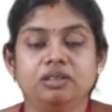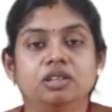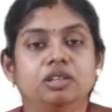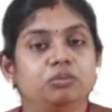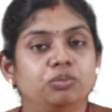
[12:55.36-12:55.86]

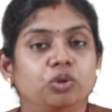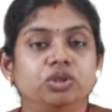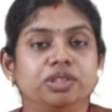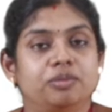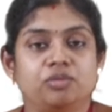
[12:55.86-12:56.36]
Both
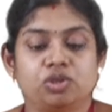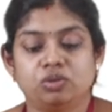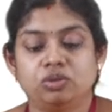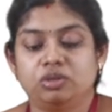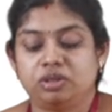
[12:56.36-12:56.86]
comes to
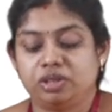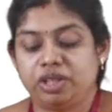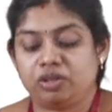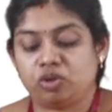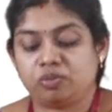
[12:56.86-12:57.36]

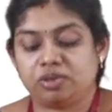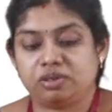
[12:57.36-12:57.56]
DevOps.